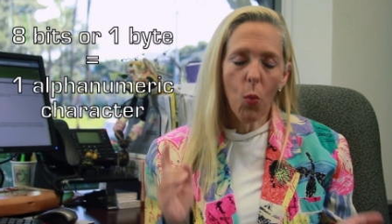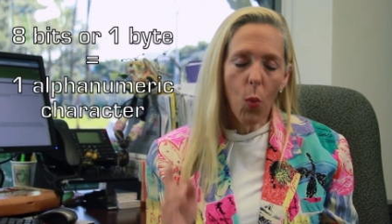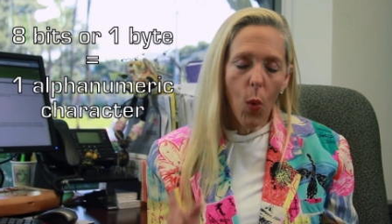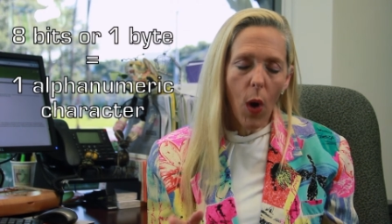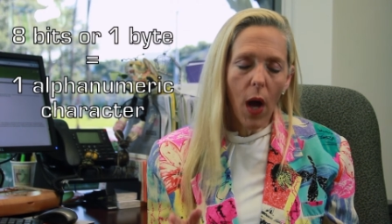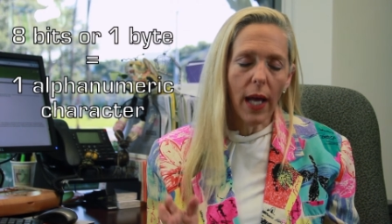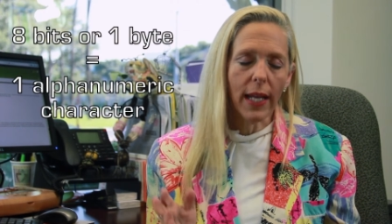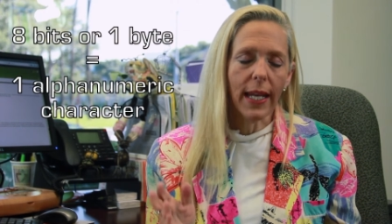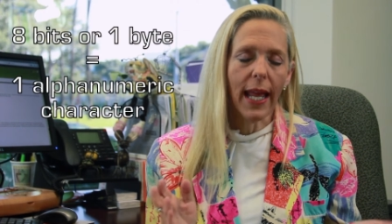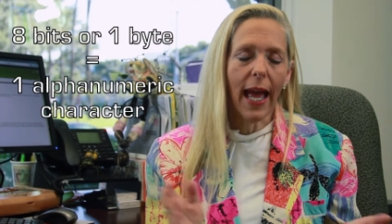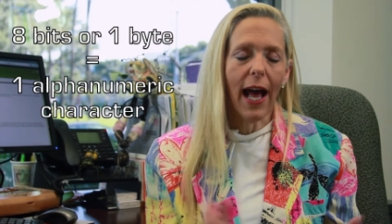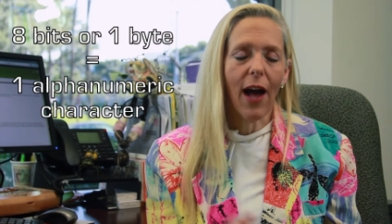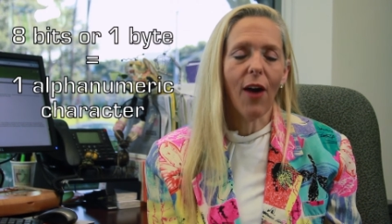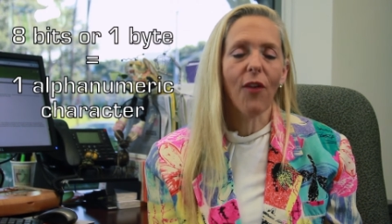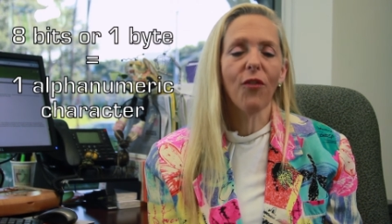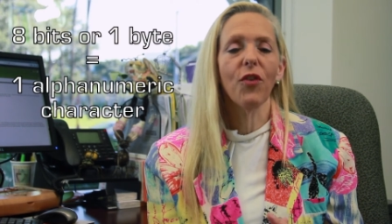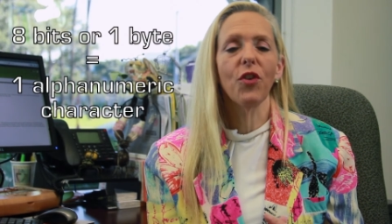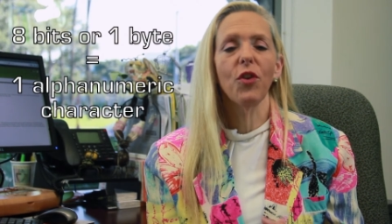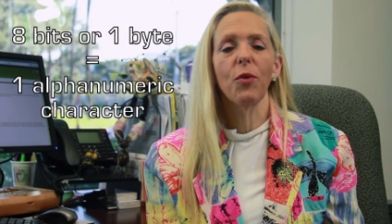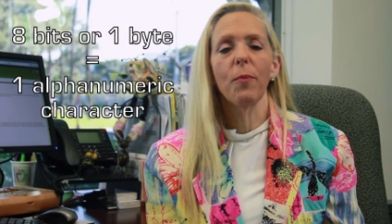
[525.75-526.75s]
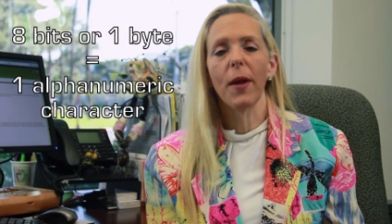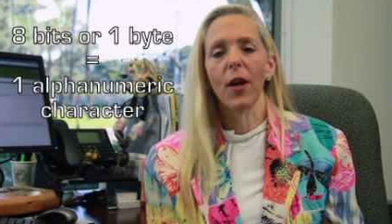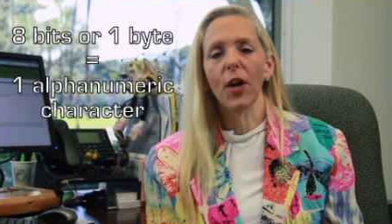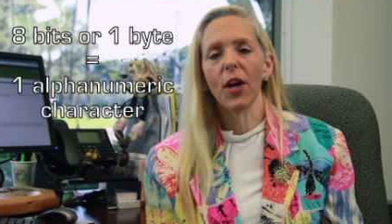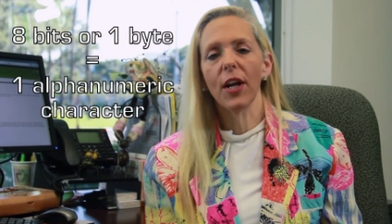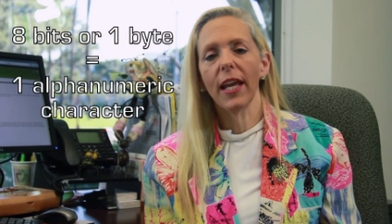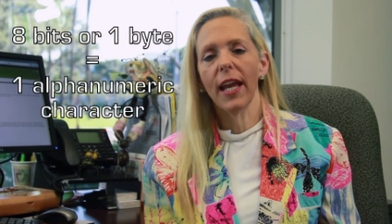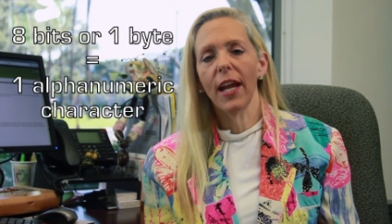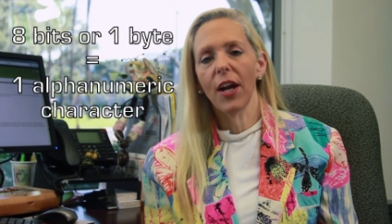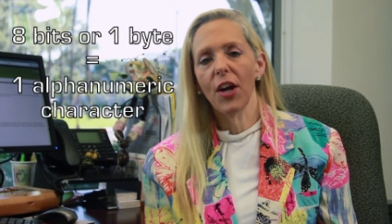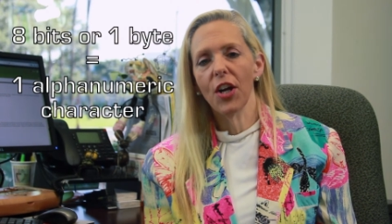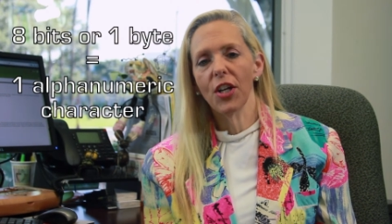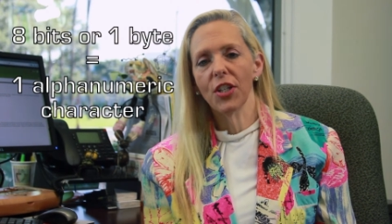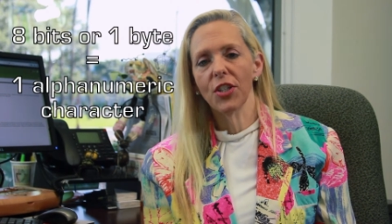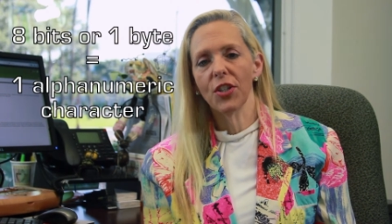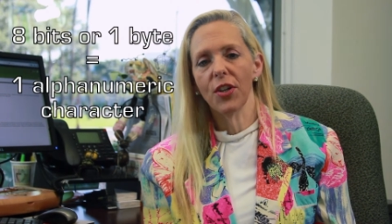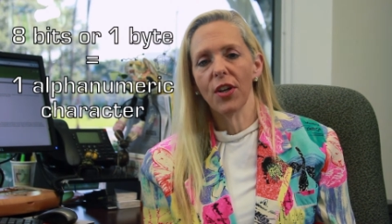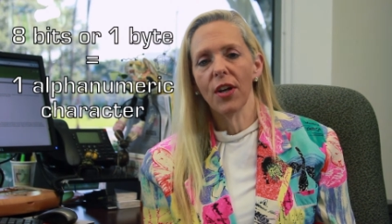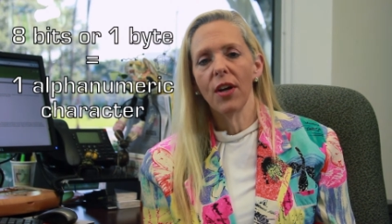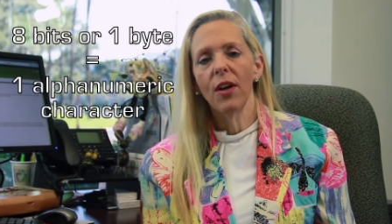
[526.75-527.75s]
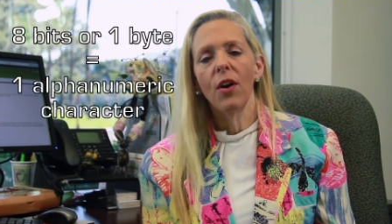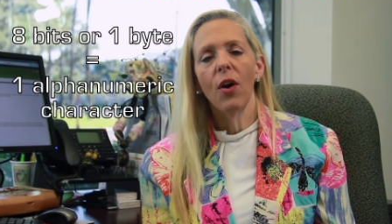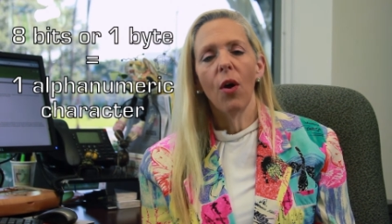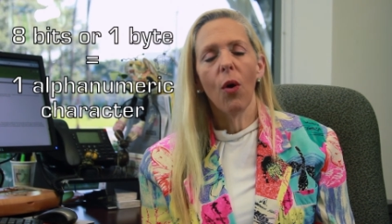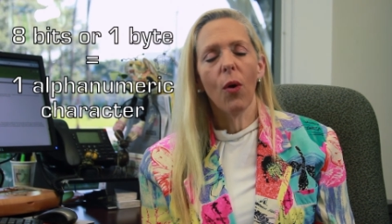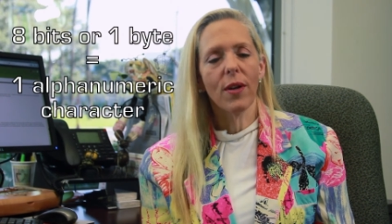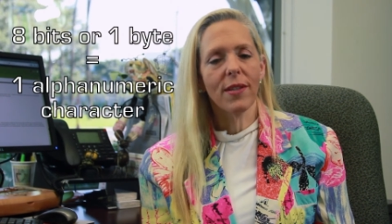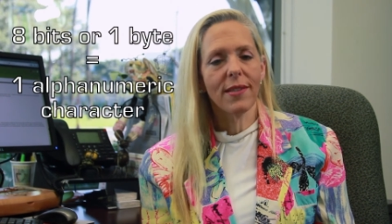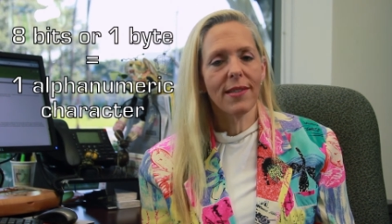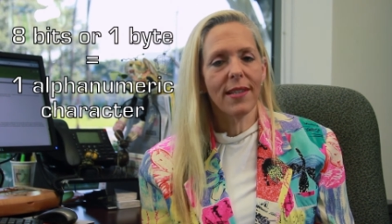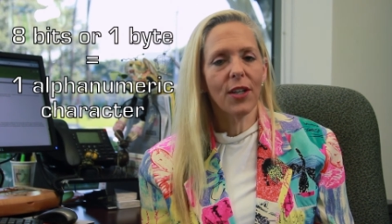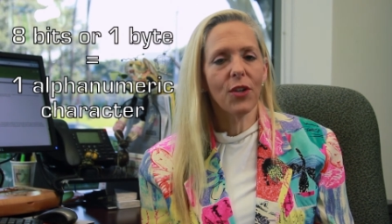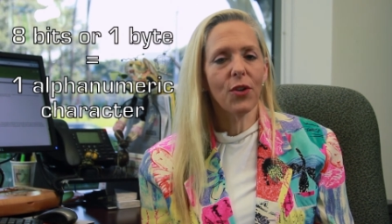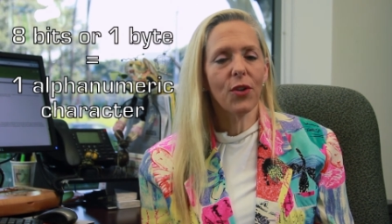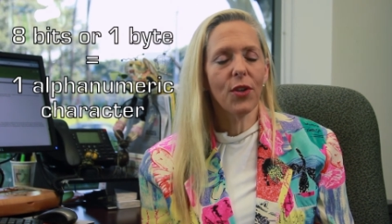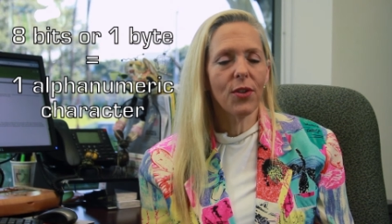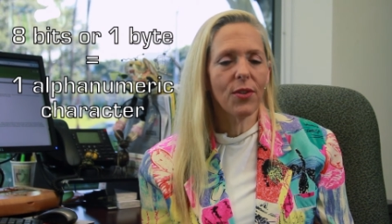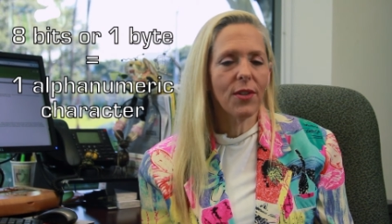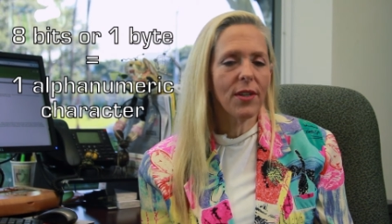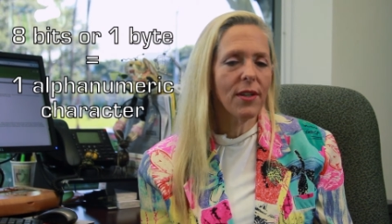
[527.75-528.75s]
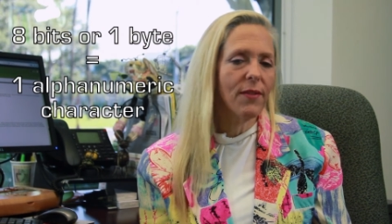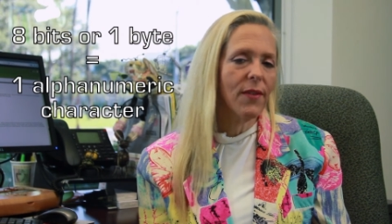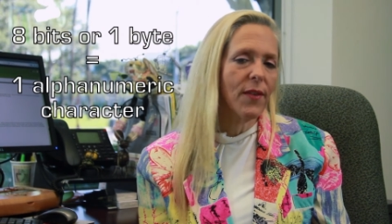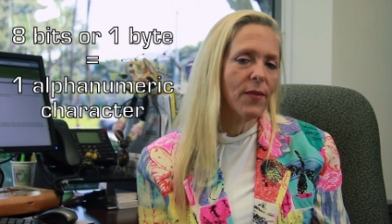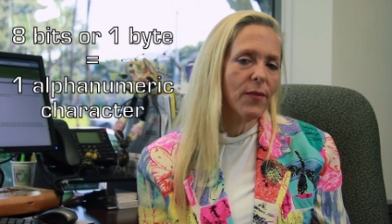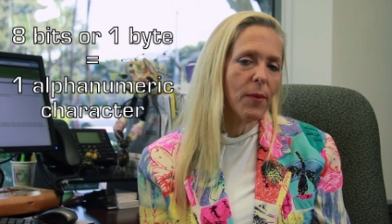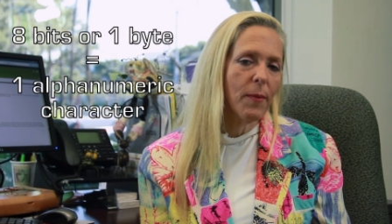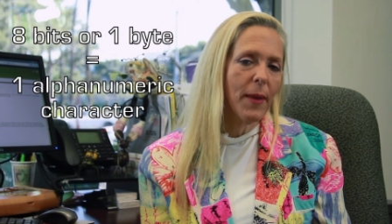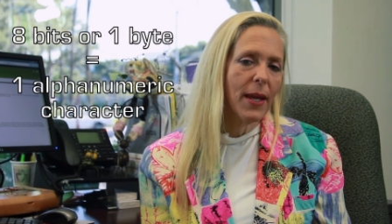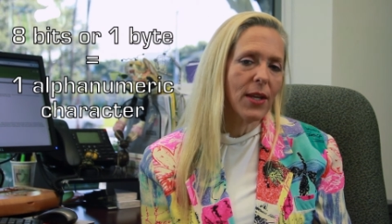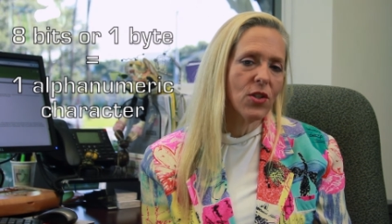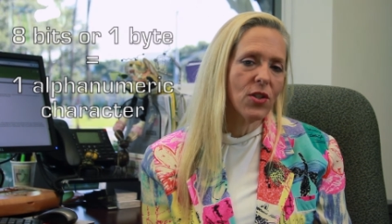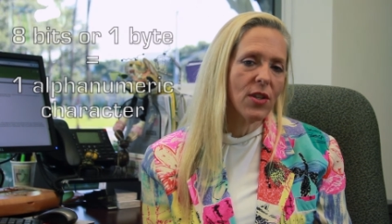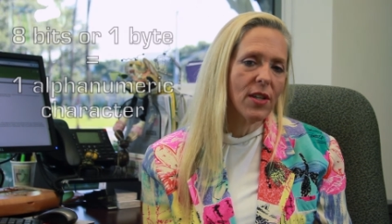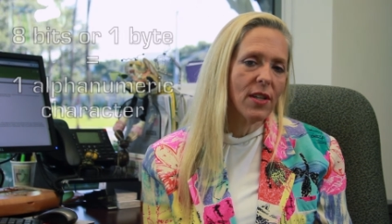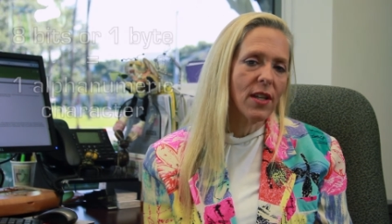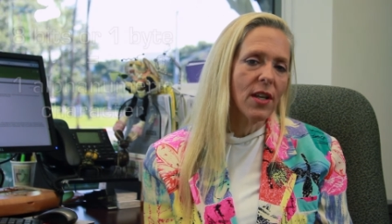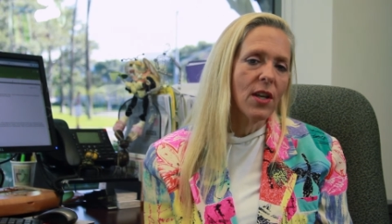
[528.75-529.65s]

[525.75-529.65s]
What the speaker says: one alphanumeric character, or a single unit of information.